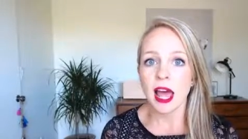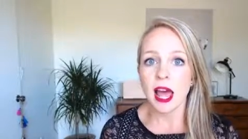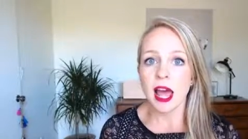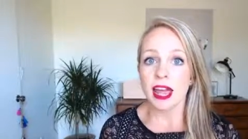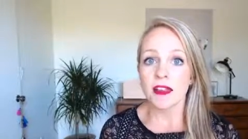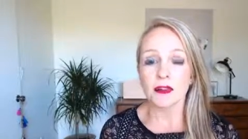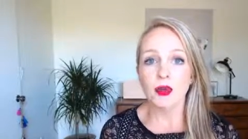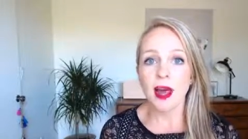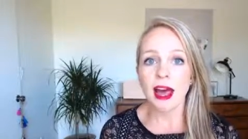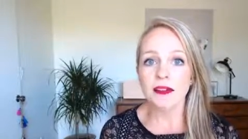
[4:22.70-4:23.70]
If you
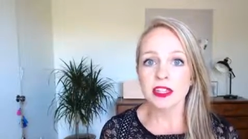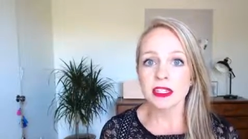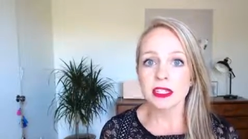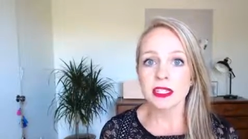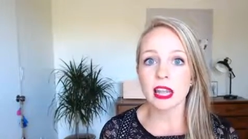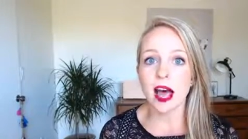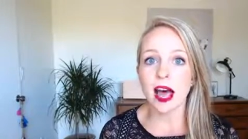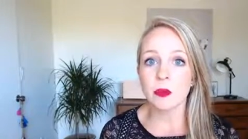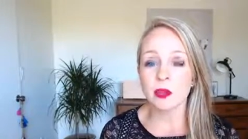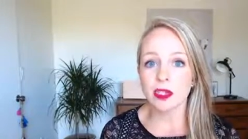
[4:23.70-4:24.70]
haven't, I will
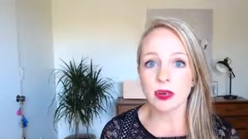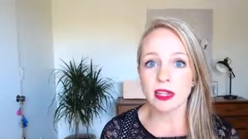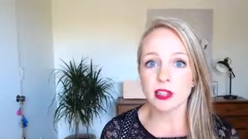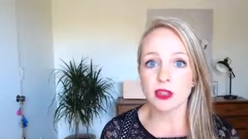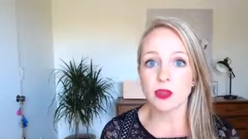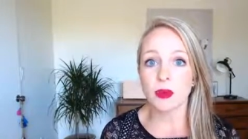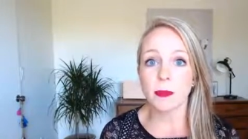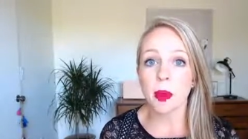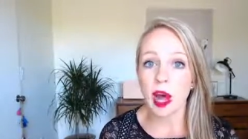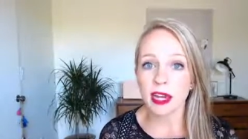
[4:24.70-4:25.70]
direct you to a
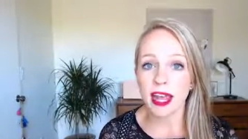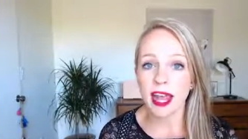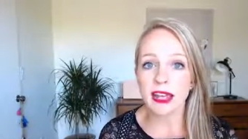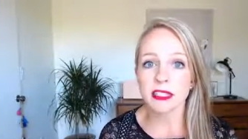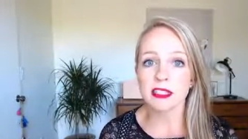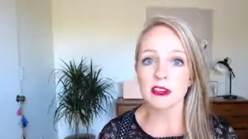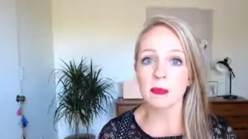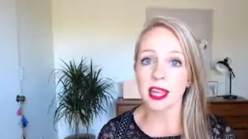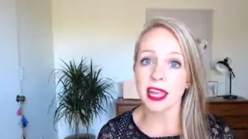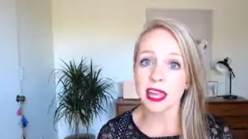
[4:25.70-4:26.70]
podcast done by
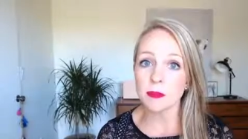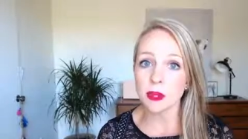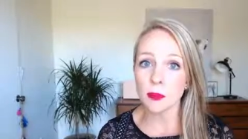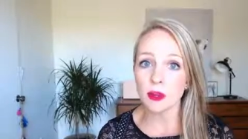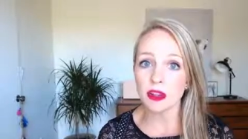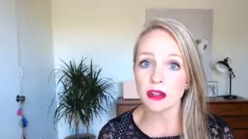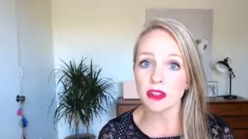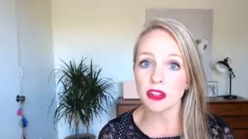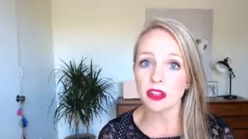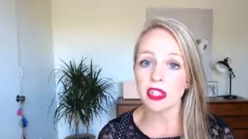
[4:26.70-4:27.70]
Amy
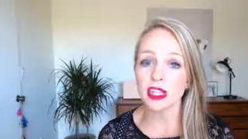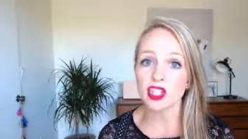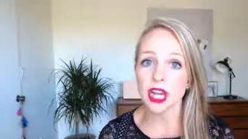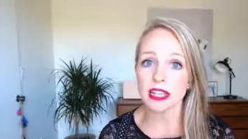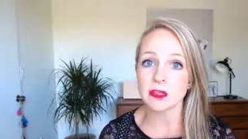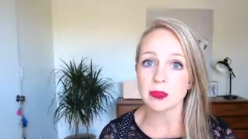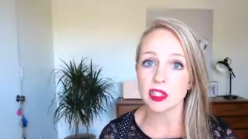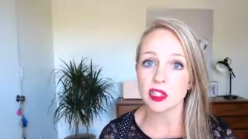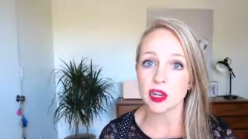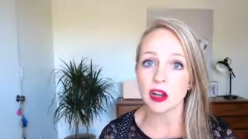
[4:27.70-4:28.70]
Porterfield and Jasmine.
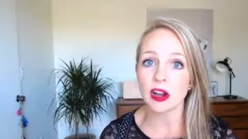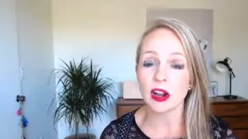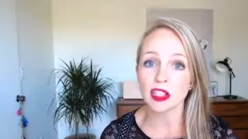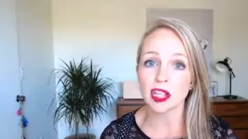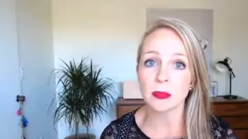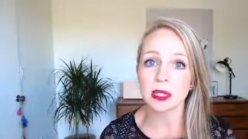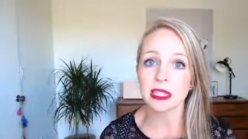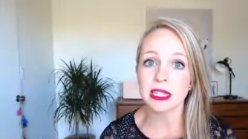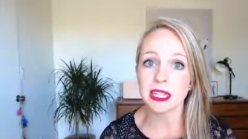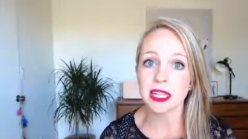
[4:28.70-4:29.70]
I'll drop a
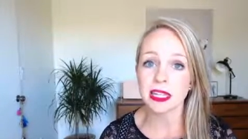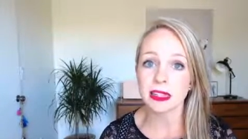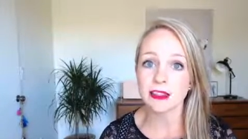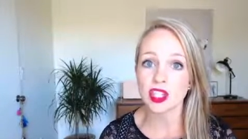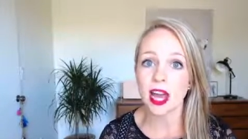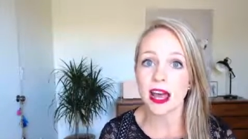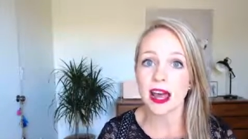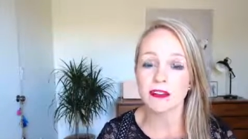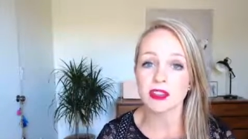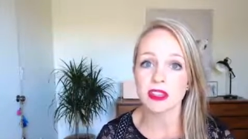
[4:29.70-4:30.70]
link in the chat
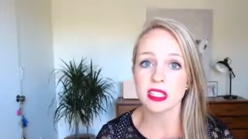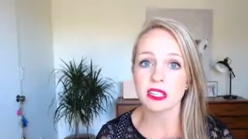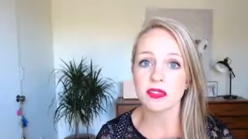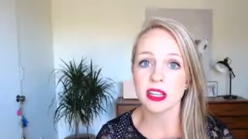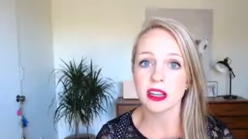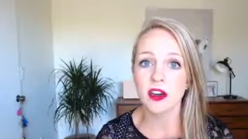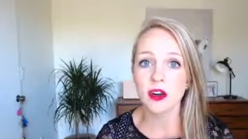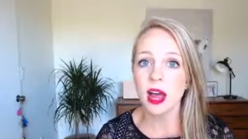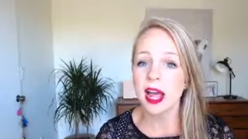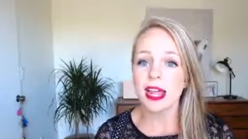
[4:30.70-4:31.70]
after this video.
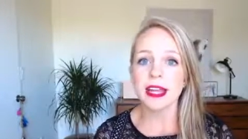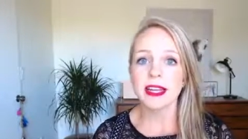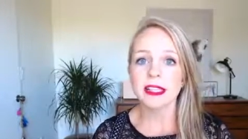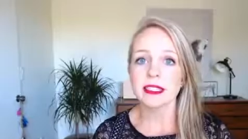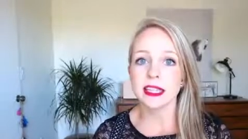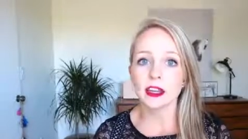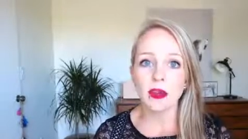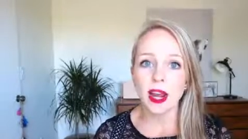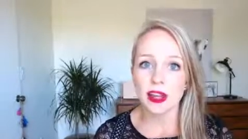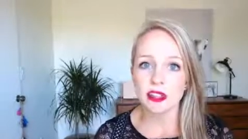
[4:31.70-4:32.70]
It's a great
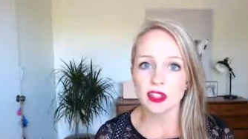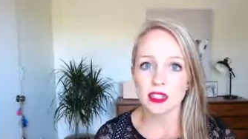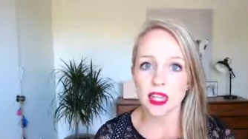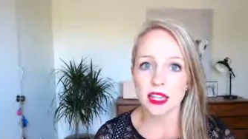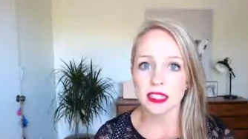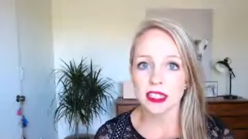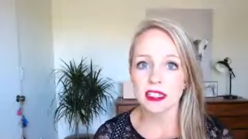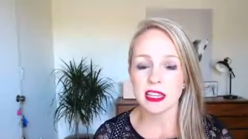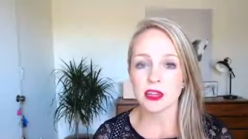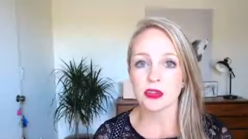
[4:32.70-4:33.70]
exercise they take
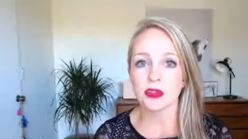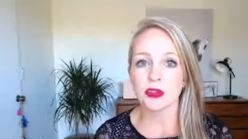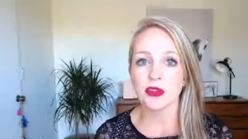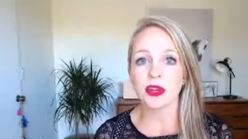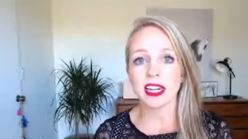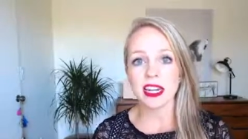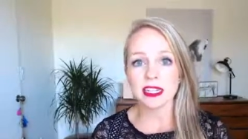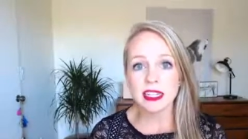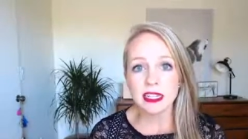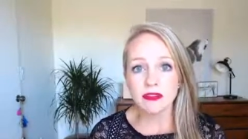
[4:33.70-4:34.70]
you through in
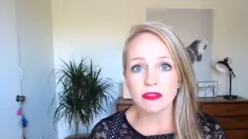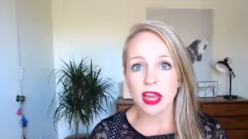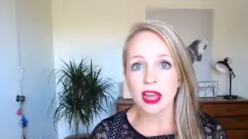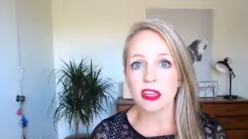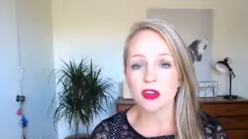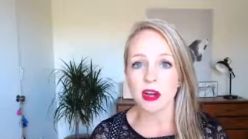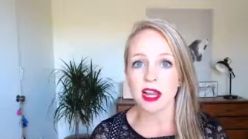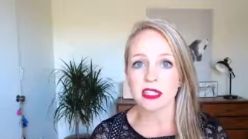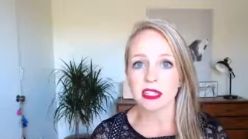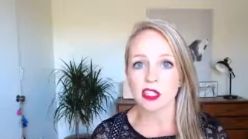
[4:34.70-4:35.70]
identifying your
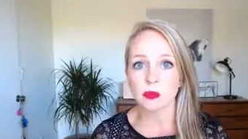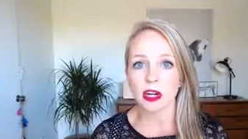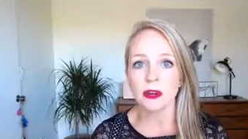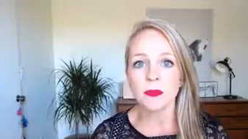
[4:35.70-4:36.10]
customer.